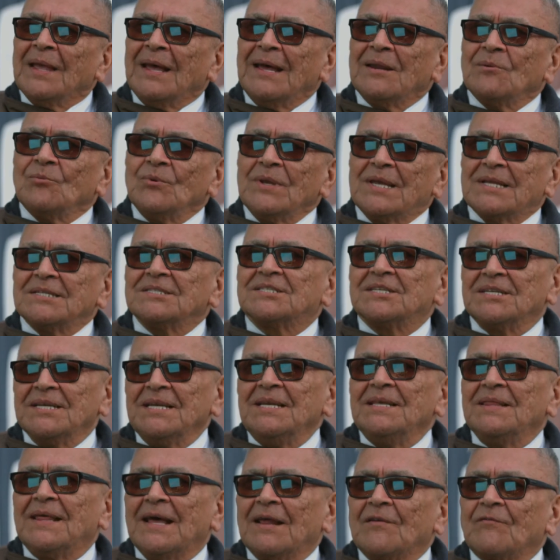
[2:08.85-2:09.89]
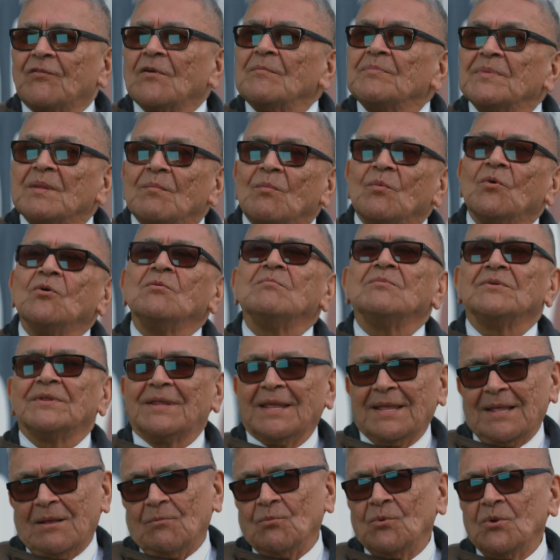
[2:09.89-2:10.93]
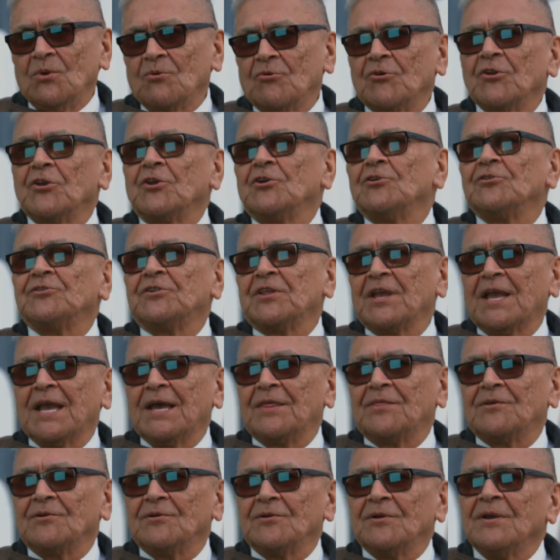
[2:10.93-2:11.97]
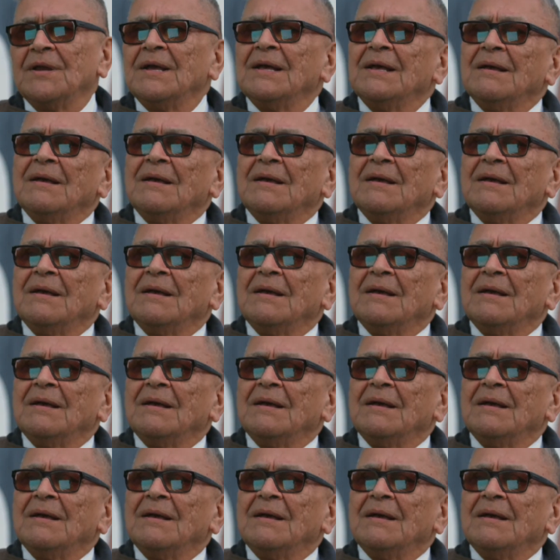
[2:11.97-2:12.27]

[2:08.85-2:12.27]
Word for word: And we can see that from the moment that we were here together